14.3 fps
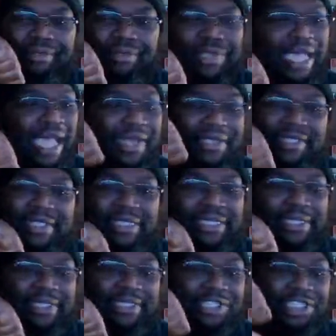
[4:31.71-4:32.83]
Tired of seeing
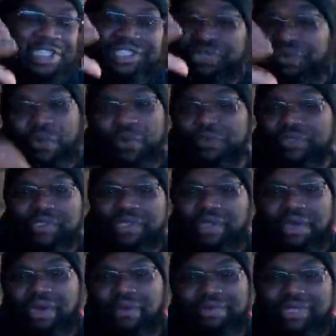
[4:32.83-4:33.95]
it. The shit's gross. You know
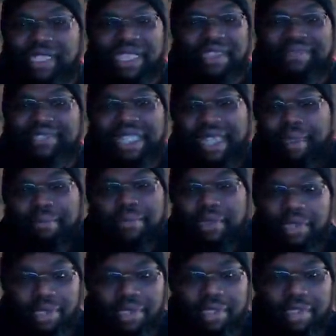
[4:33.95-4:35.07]
what I'm saying? Stop.
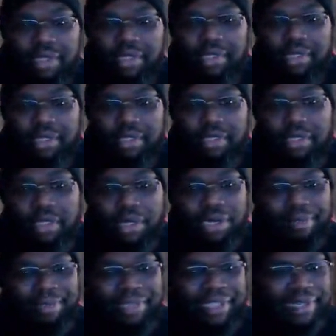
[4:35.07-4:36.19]
You know
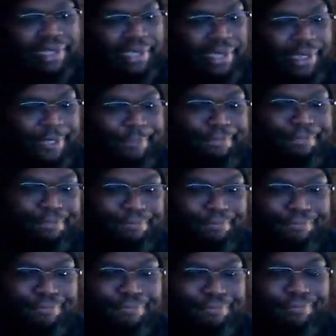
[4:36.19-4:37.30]
what I mean?
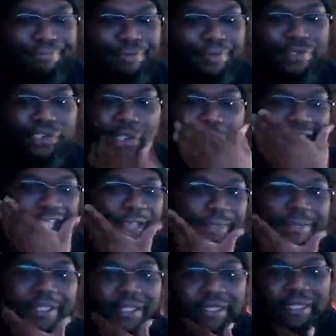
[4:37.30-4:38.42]
So yeah,
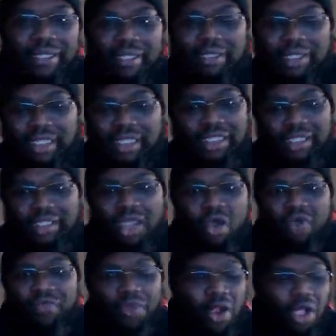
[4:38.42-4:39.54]
the
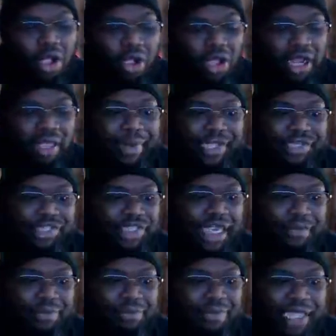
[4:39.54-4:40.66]
overall Elimination
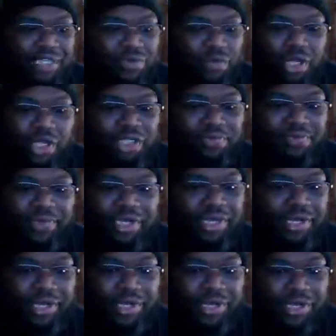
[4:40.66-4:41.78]
Chamber match was fucking
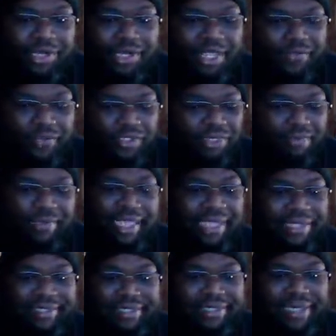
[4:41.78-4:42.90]
good. It was
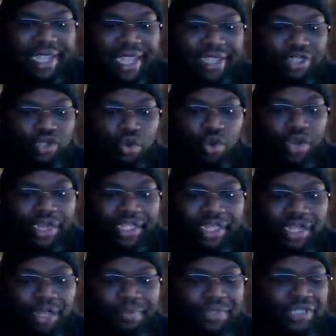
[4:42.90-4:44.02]
amazing. I enjoyed it
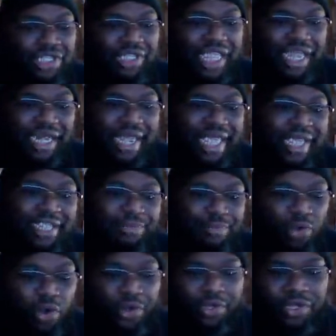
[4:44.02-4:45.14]
up until that last part.